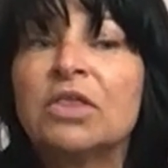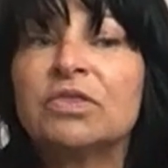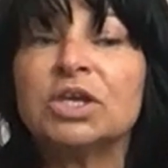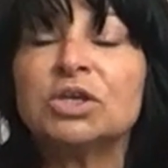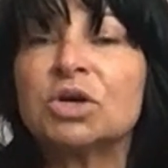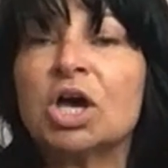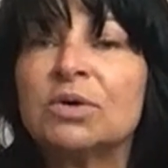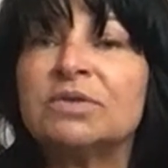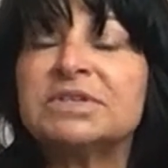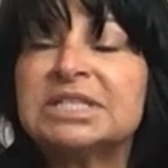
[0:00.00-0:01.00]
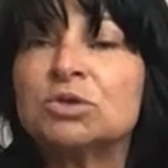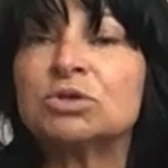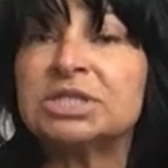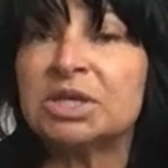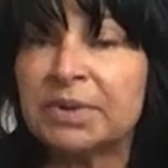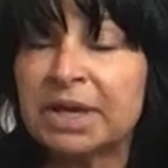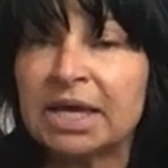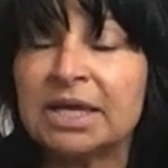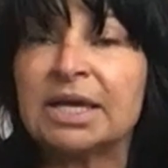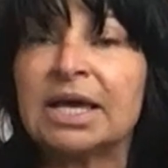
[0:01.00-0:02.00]
that you go and visit your
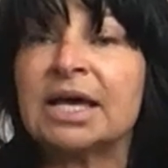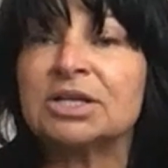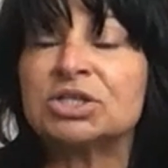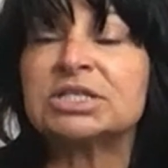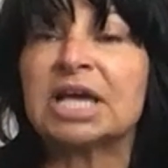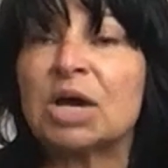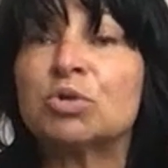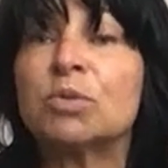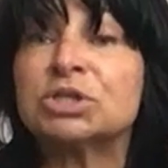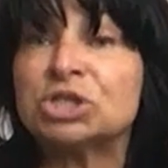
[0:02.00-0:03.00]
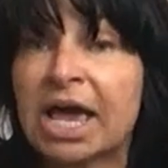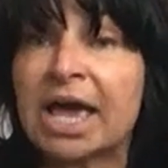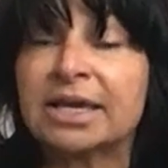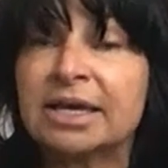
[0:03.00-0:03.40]
GP and just get a proper check